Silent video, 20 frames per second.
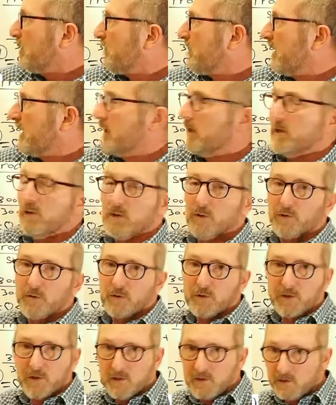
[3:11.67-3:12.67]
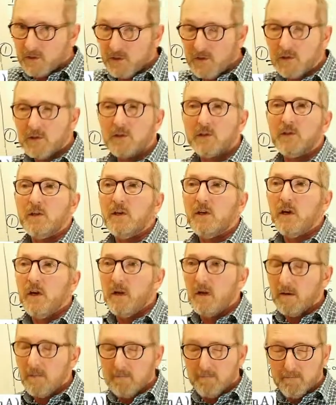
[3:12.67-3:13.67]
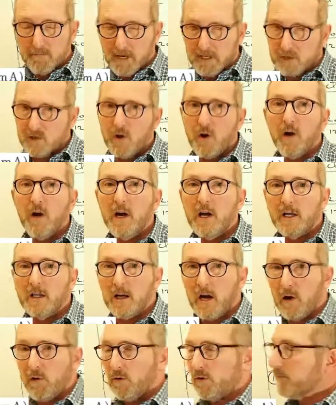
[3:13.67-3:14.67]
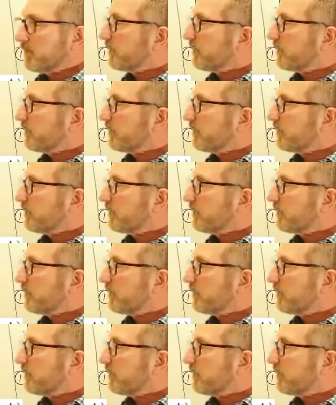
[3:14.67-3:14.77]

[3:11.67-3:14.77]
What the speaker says: value of resistance, much higher current